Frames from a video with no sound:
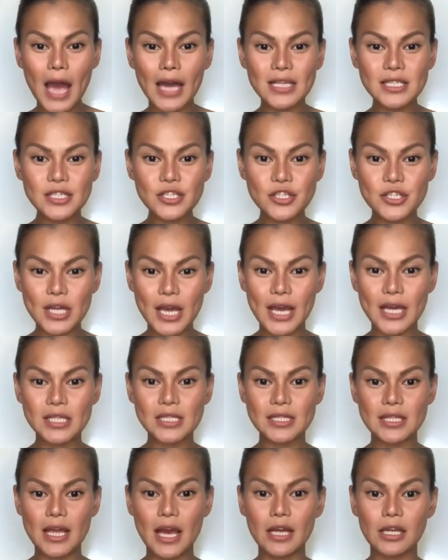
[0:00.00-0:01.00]
I
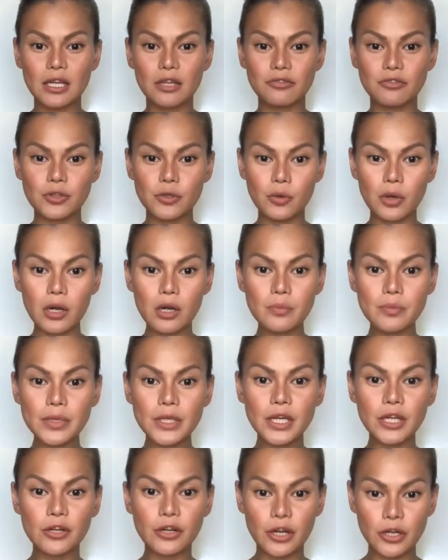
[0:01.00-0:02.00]
suggest that if you're a
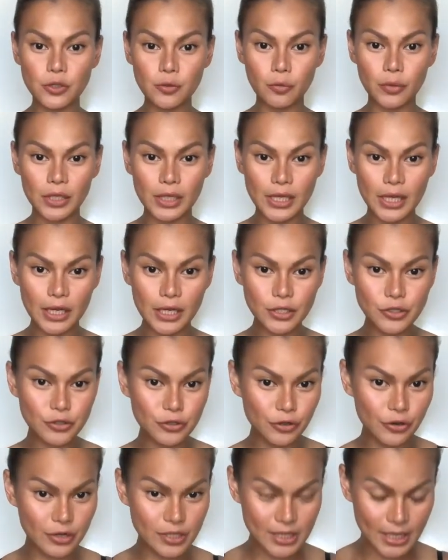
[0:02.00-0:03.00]
beginner and you want to get into
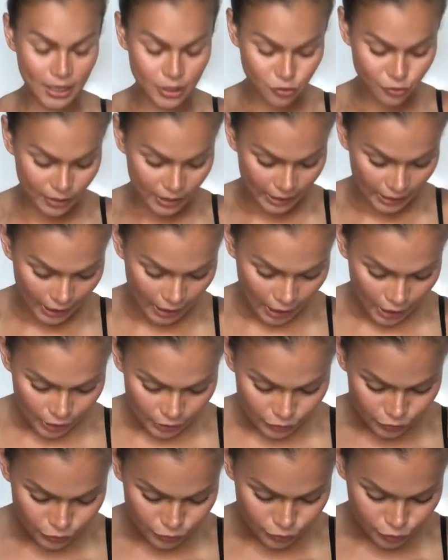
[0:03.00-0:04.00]
corset training,
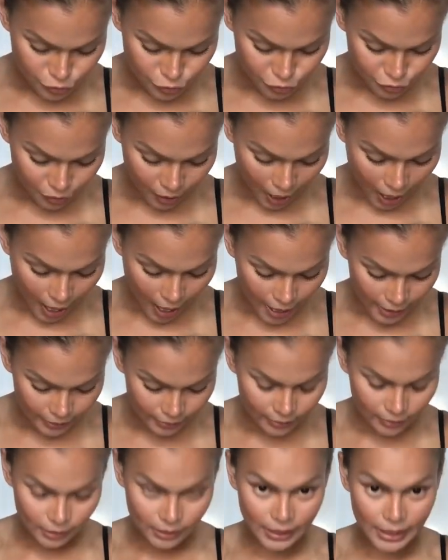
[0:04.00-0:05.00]
you try
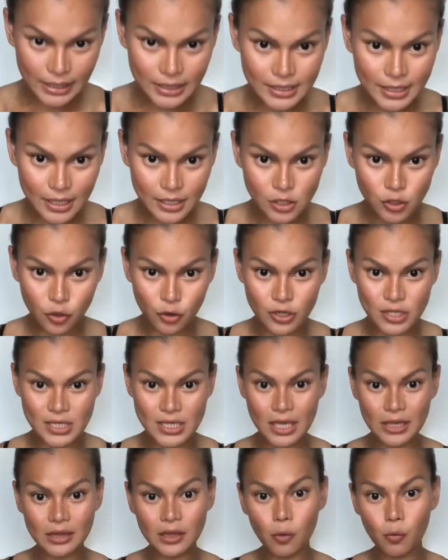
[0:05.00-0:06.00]
the latex
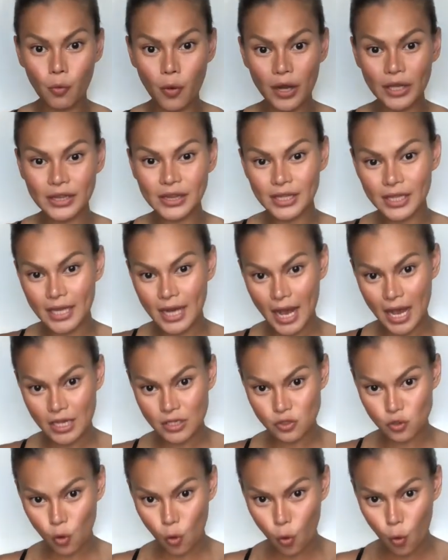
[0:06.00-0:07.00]
corset, the one that
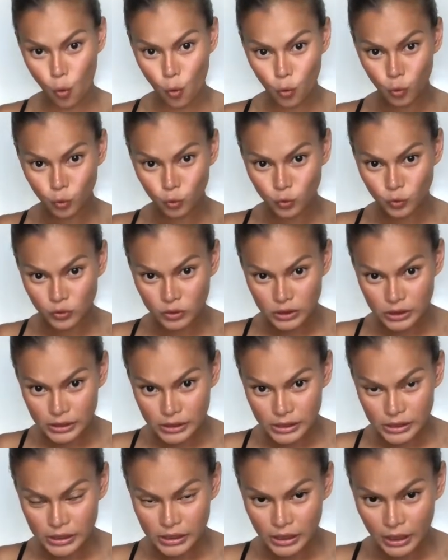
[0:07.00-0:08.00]
has
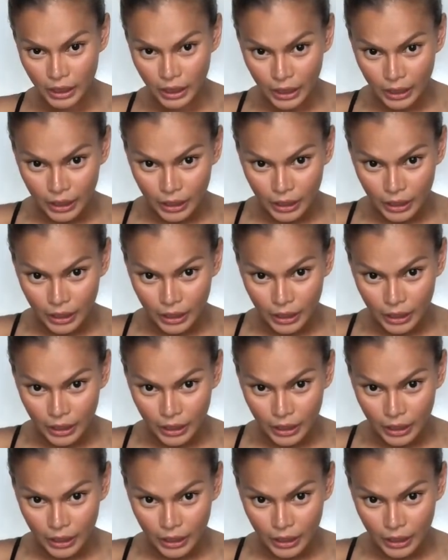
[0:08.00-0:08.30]
only